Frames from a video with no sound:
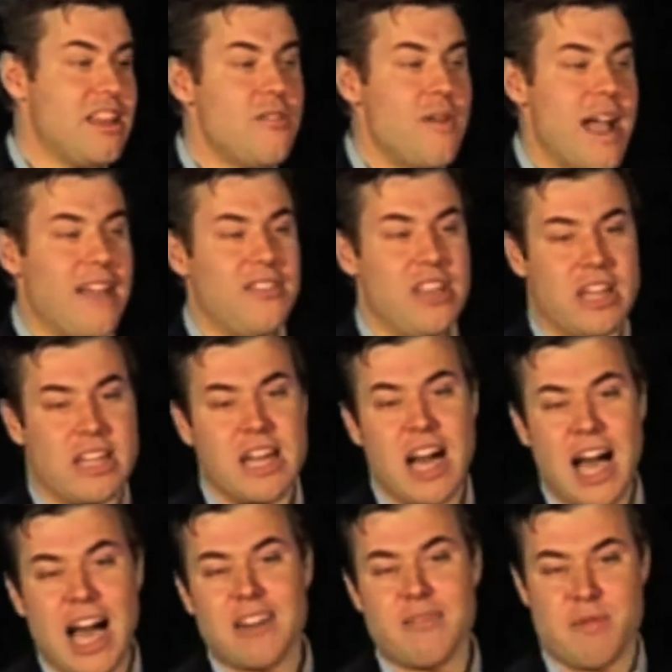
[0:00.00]
Then you add the
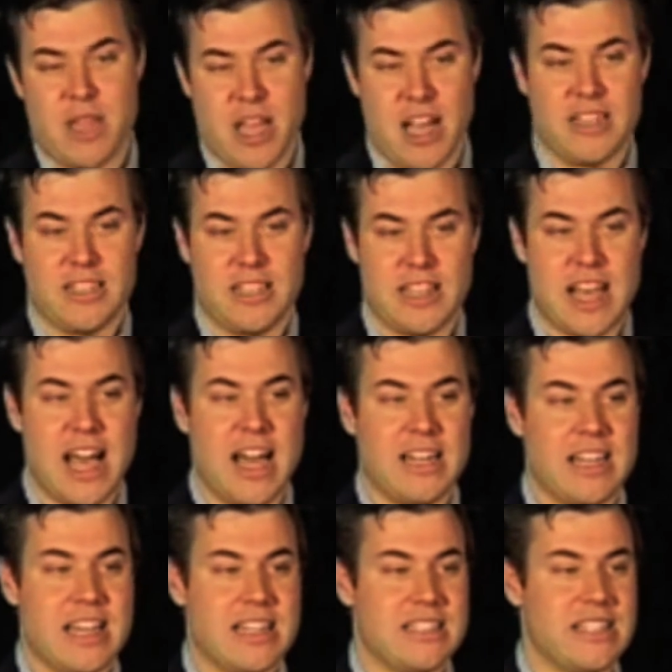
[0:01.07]
economy onto
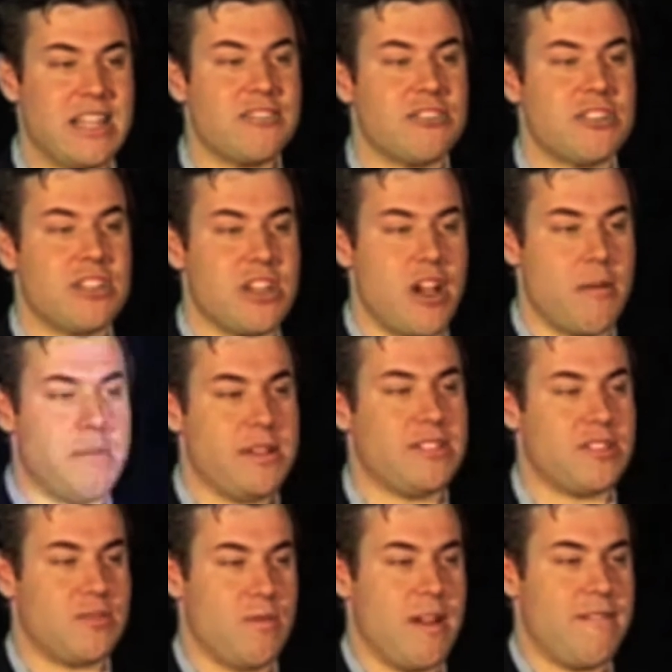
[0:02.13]
that, and essentially our
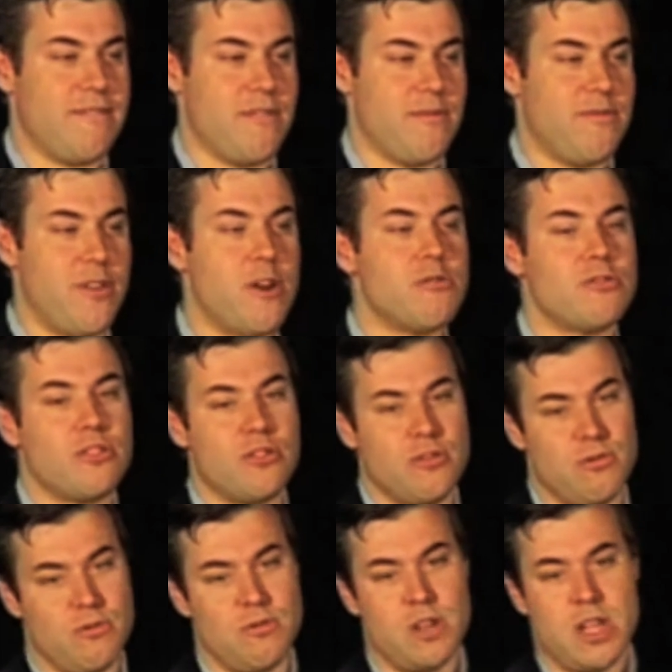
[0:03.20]
business went from folks
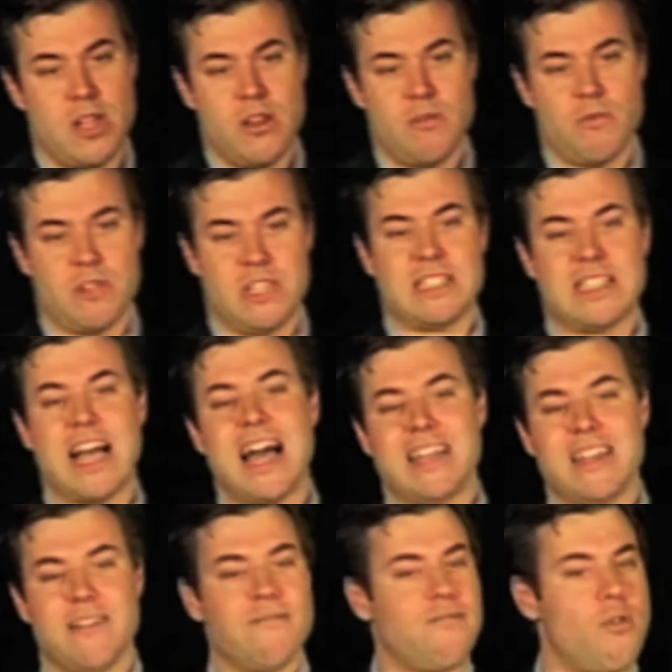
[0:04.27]
who were
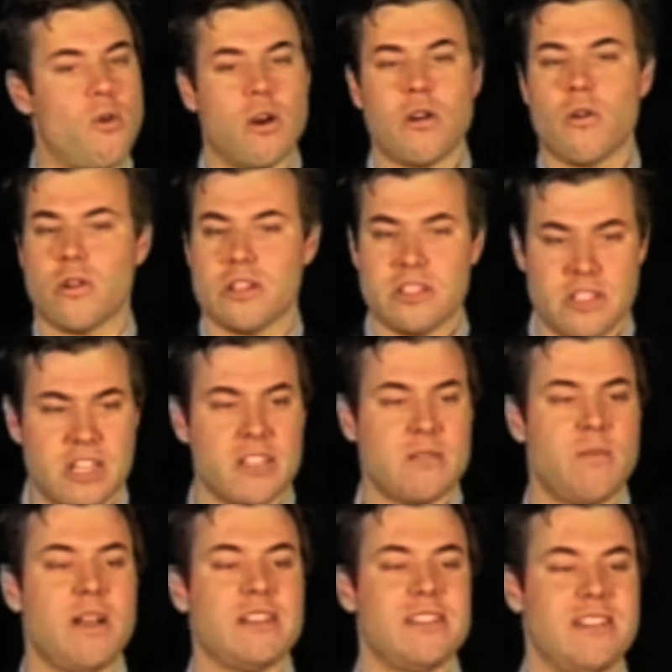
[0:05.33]
deciding 4 or
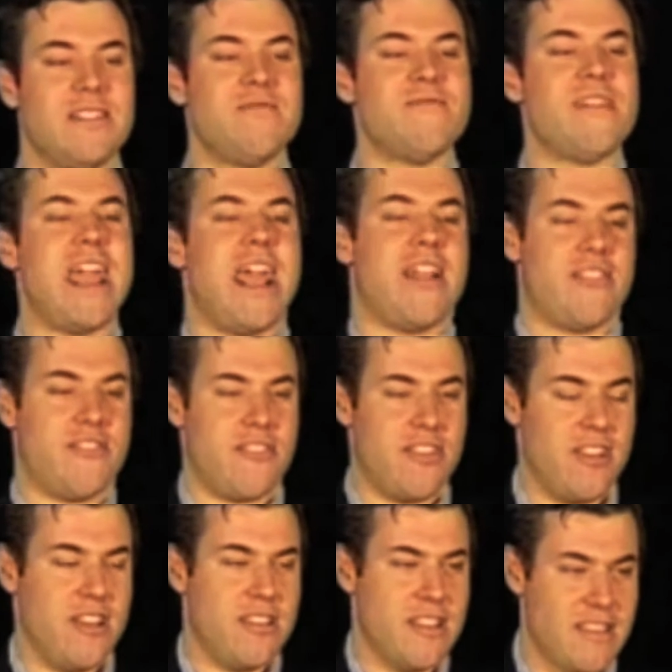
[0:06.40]
6 months in
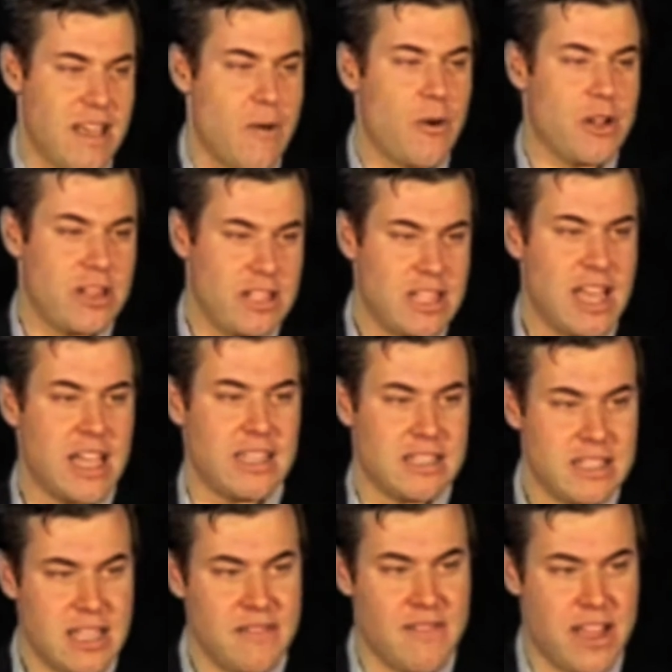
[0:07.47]
advance that they were going to
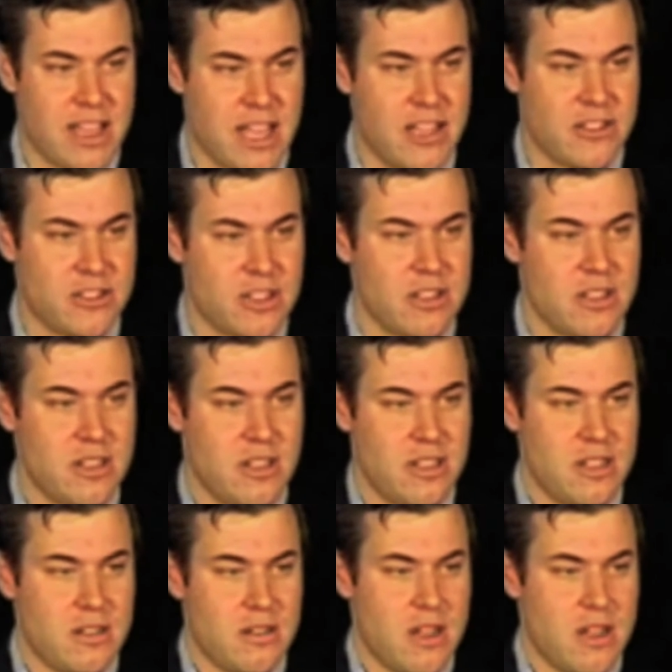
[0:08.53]
take a ski vacation.